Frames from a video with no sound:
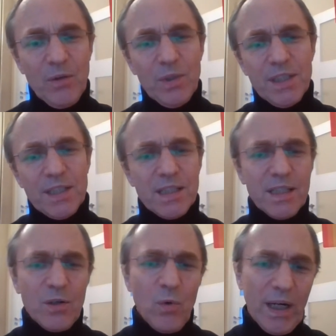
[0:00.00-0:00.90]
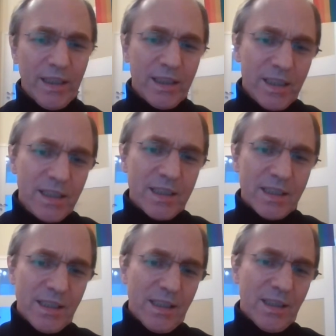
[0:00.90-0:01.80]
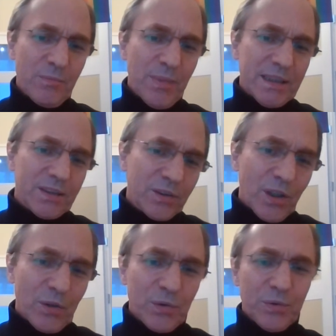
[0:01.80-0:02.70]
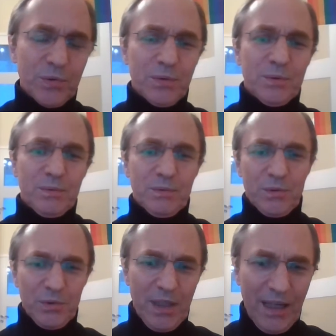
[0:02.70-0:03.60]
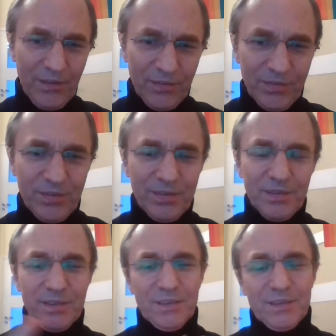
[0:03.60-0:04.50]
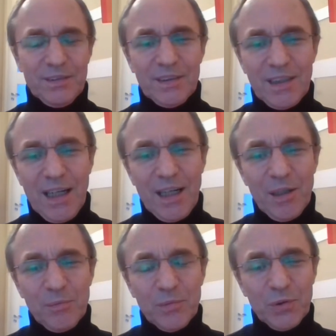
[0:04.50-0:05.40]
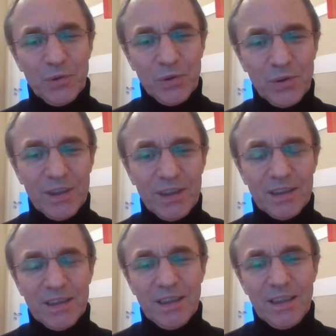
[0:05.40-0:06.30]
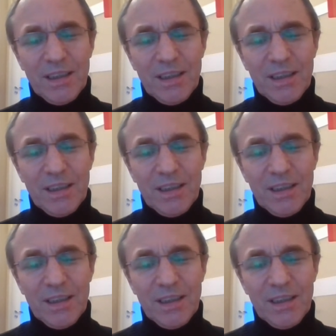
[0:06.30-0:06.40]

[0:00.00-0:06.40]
which is quite easy, but you know, to have the time to do it,